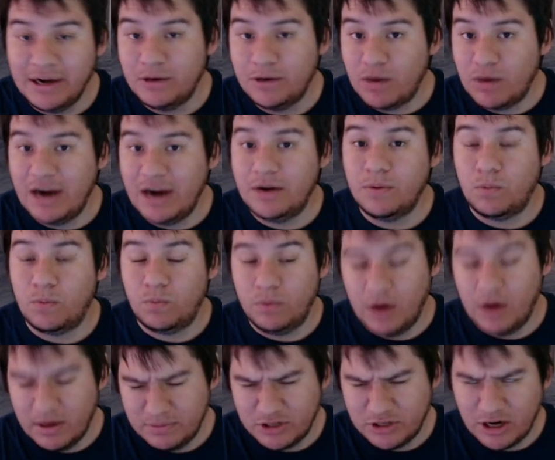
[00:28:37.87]
Red
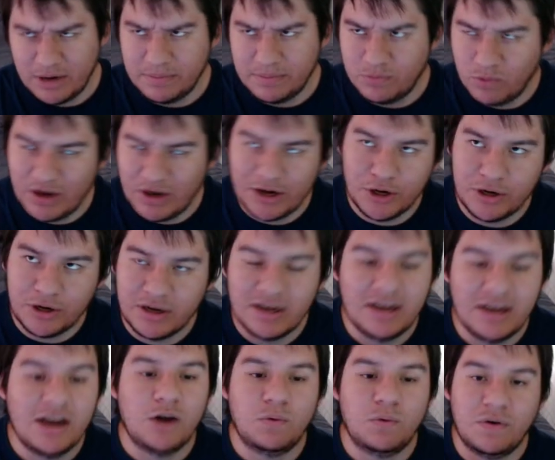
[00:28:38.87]
Hood.
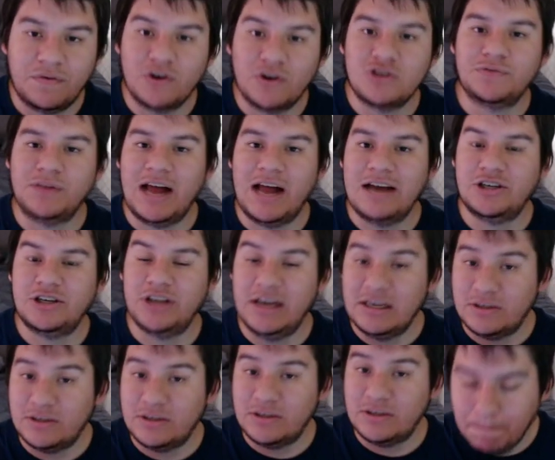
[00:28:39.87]
Reverse Flash
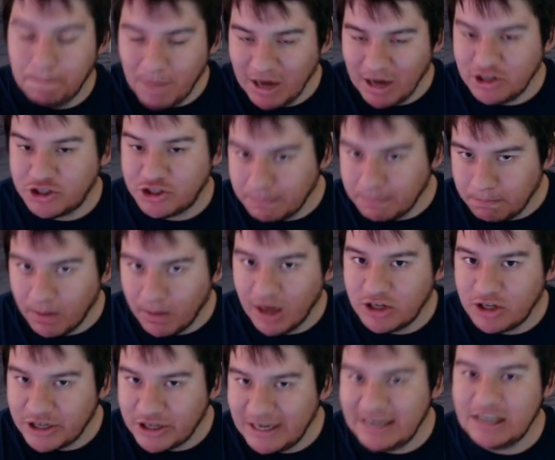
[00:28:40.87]
is
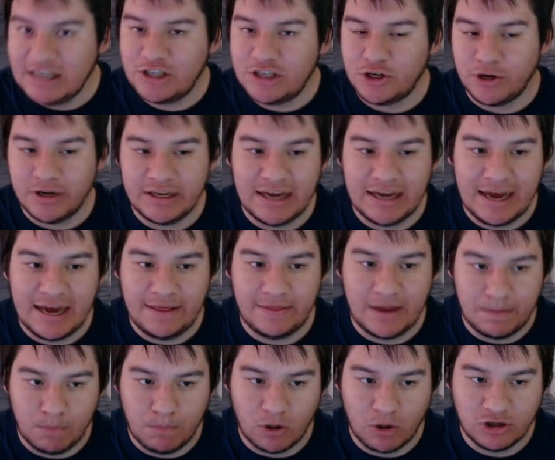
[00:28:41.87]
much easier to get
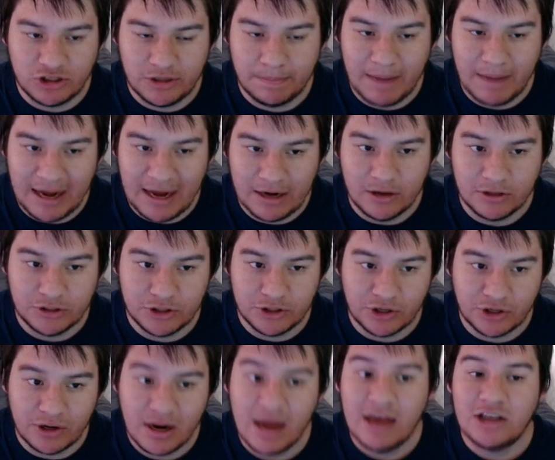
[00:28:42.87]
than Martian
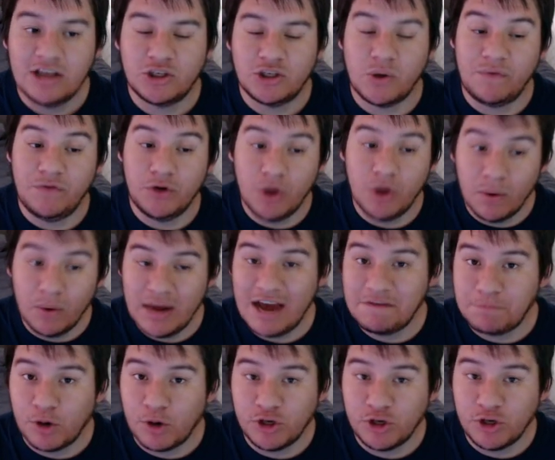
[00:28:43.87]
Manhunter. So if you don't
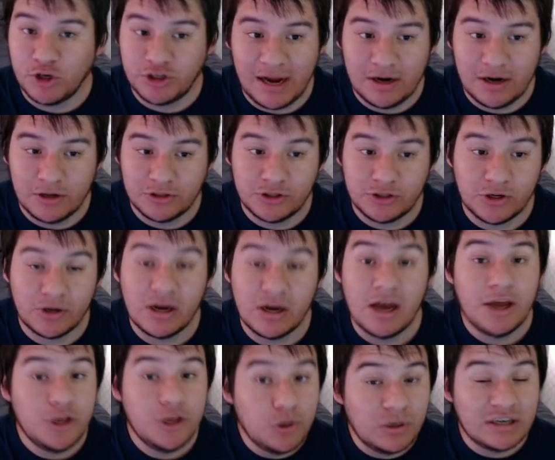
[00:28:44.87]
have Martian Manhunter,
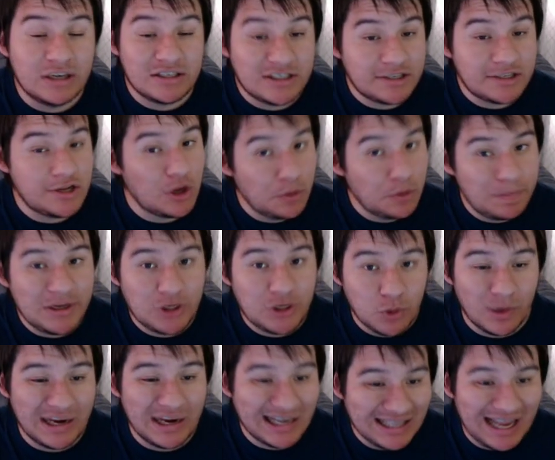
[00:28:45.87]
you could still be
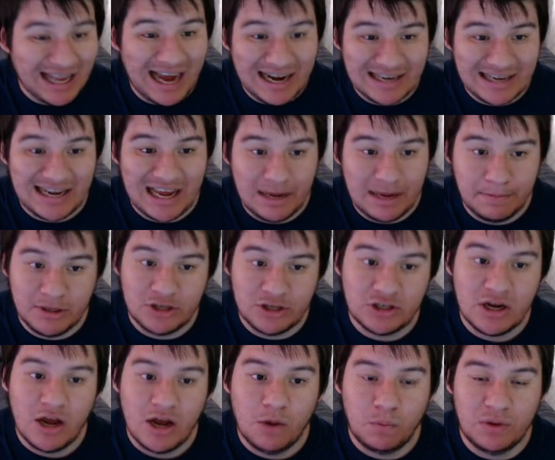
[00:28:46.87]
doing a lot of
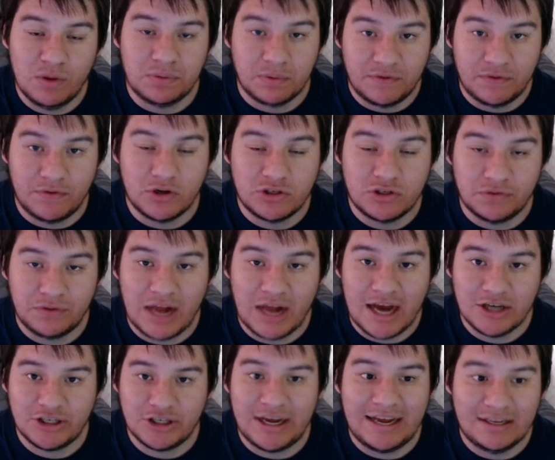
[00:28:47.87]
damage with Reverse
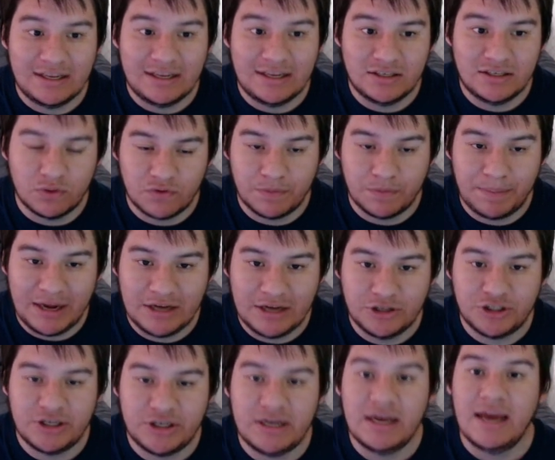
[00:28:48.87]
Flash and Silver
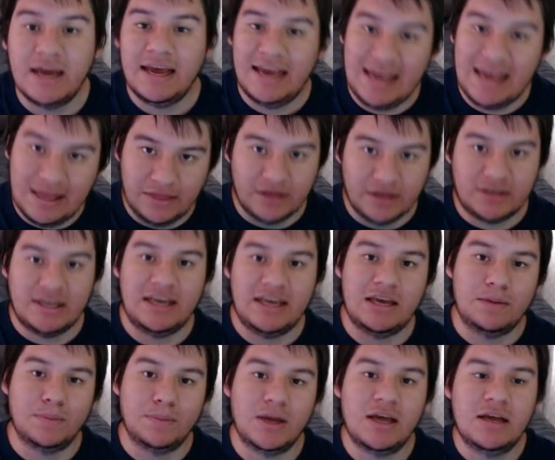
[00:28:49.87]
Banshee in the
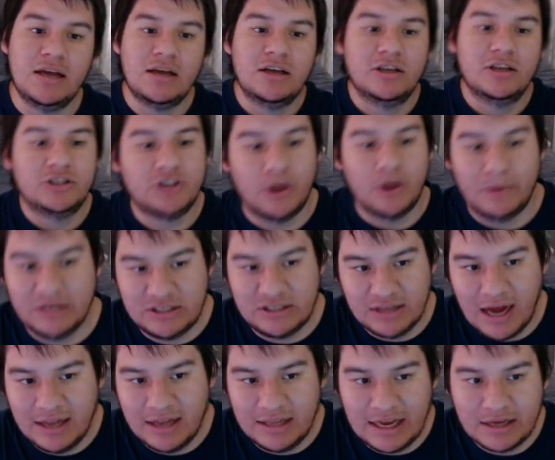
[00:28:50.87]
team. So it's
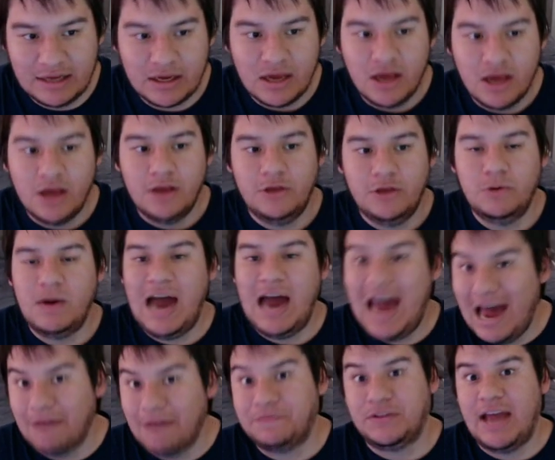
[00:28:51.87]
not like you
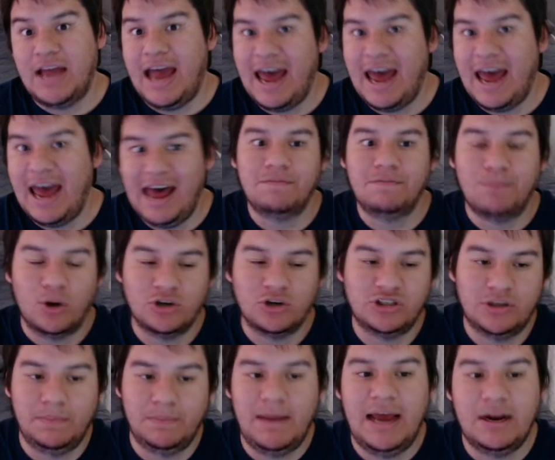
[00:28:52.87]
have to have
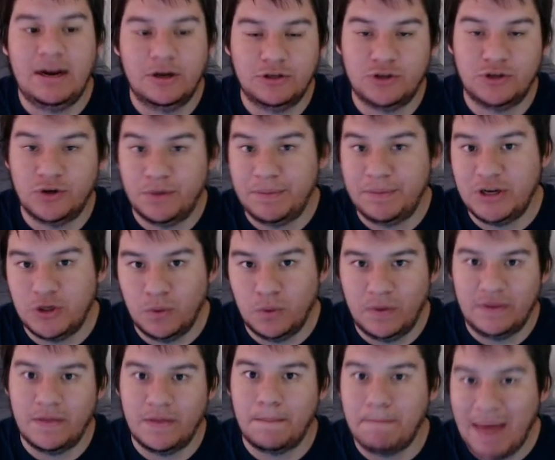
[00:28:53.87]
Martian Manhunter to be
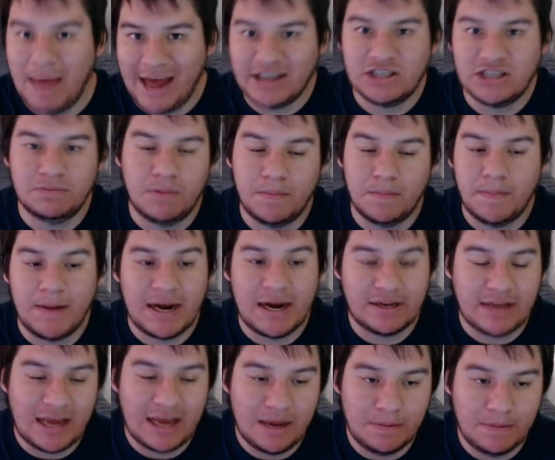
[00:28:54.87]
doing the maximum amount
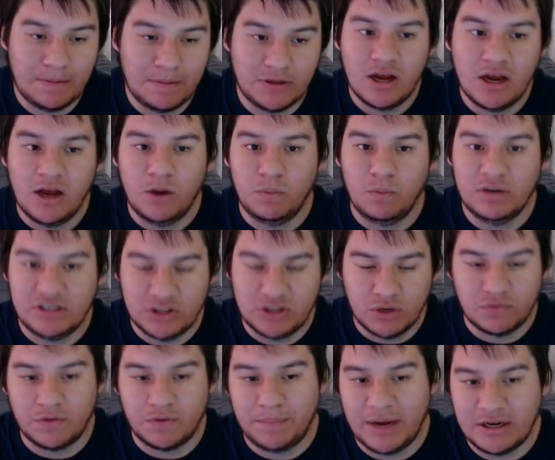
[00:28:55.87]
of damage with
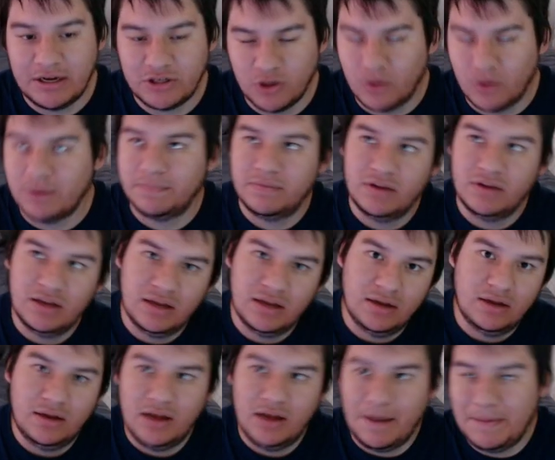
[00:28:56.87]
Silver Banshee. Or,
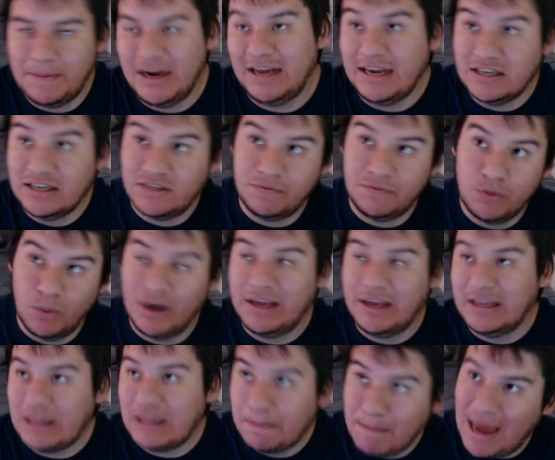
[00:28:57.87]
I mean, I guess if you want to
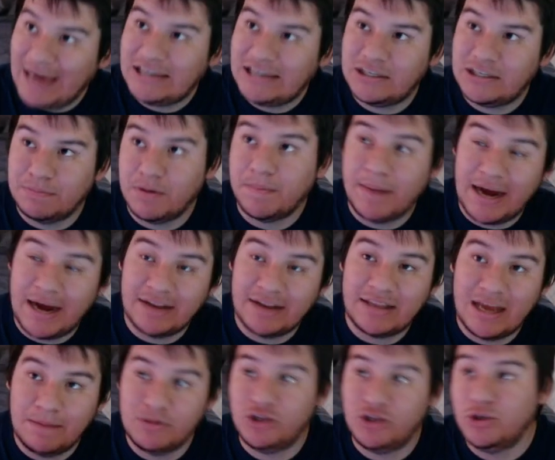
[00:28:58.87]
get the maximum amount of
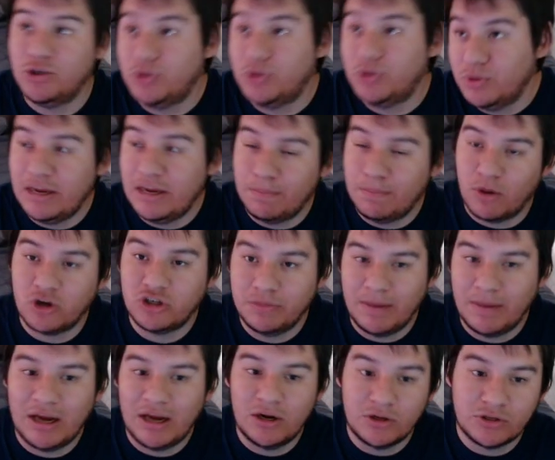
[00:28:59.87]
damage, you do need
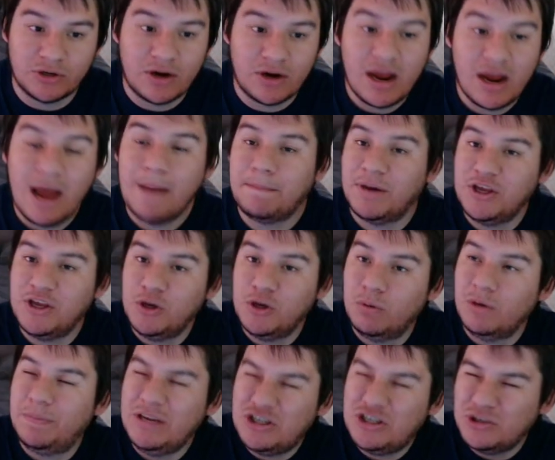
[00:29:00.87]
Martian Manhunter. But you
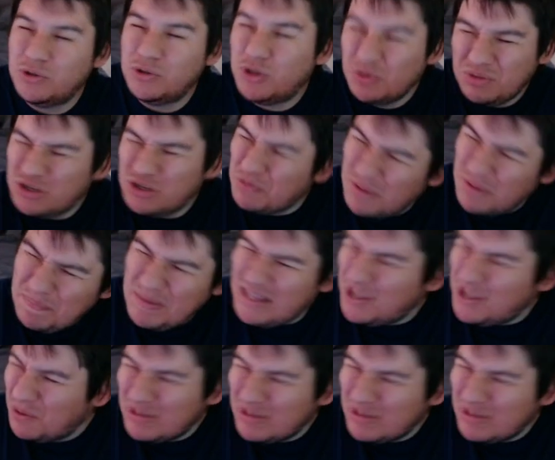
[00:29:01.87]
would be doing